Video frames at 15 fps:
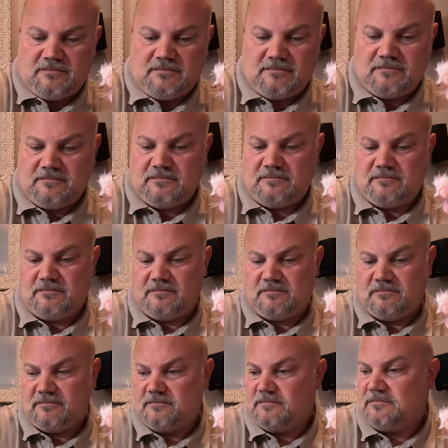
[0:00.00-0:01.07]

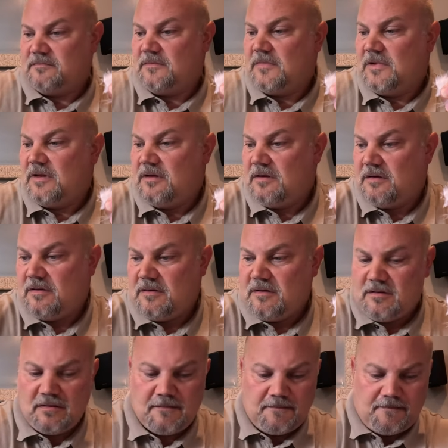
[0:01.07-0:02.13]

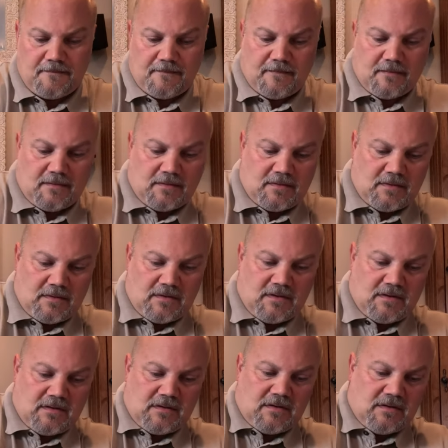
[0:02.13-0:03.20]

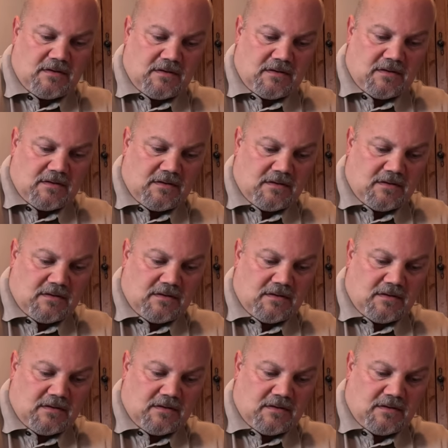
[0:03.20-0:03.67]
Nobody speaks.